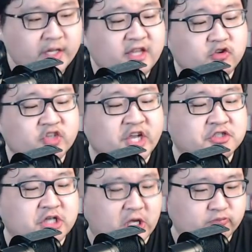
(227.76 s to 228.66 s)
Then to
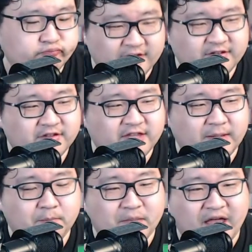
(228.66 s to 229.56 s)
change it up, this is
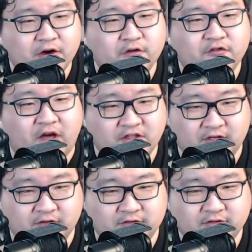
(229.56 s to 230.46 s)
the better
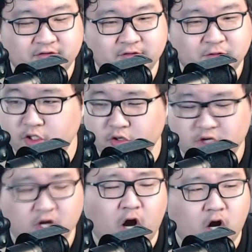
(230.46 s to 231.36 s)
Funyuns. You
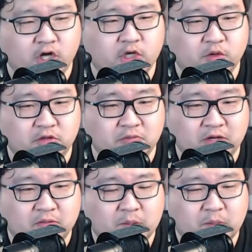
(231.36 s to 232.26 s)
can argue with
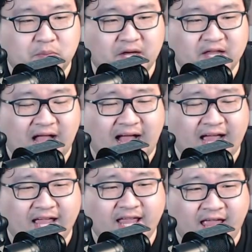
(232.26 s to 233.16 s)
me, but
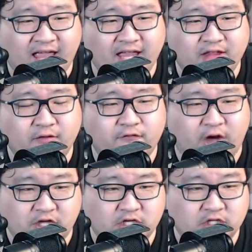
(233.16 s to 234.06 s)
I hate
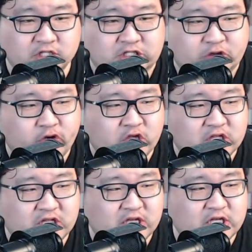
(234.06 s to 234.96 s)
Funyuns.
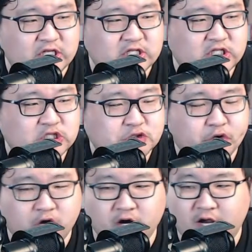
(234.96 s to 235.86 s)
These
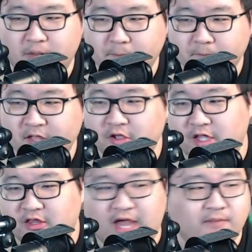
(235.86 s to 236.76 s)
are a
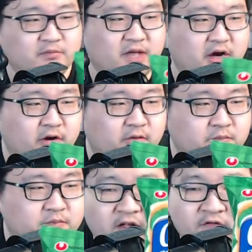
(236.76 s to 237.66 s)
million times better.
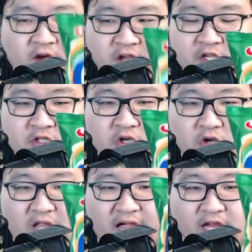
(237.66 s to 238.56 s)
Funyuns
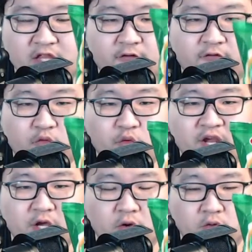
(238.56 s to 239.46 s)
are like the
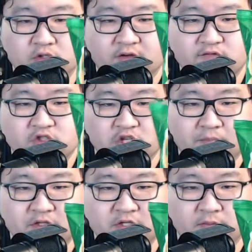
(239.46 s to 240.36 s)
Fritos of
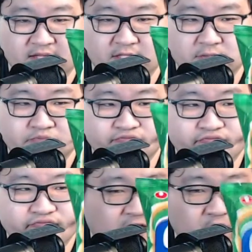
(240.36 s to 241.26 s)
chips to me.
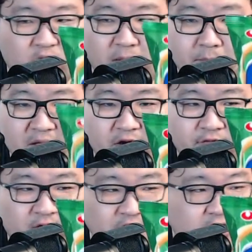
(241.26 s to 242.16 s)
If you ever want a better
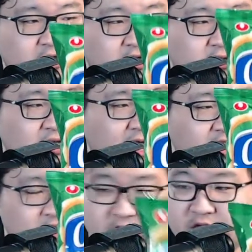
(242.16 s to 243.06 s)
Funyun, you
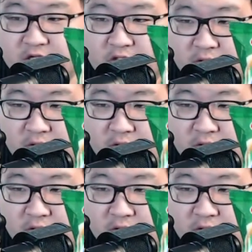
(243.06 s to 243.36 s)
get these,